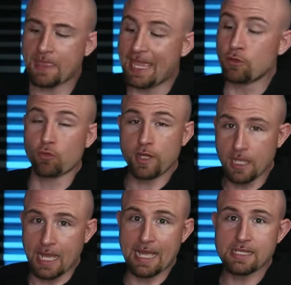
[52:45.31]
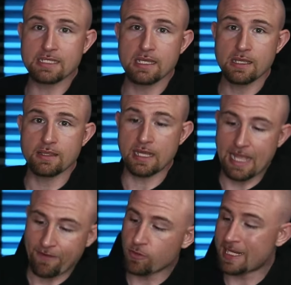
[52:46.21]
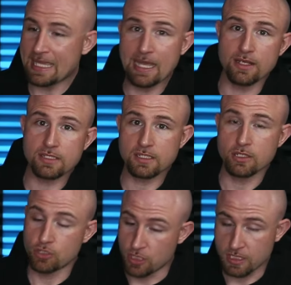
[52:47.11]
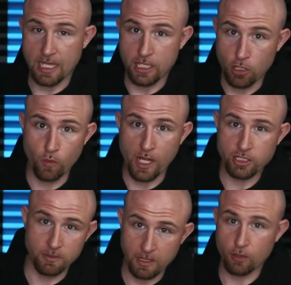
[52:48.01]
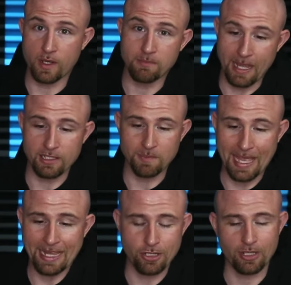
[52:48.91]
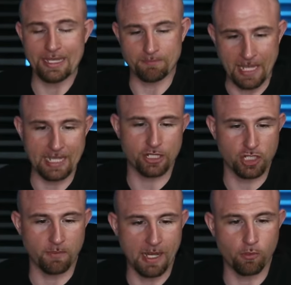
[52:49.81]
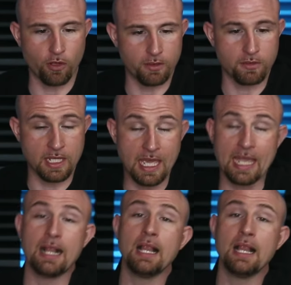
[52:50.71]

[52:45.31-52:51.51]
and realize that everybody else, just like you're watching Bitcoin bounce back and you're like, man, I should have bought more at 3K.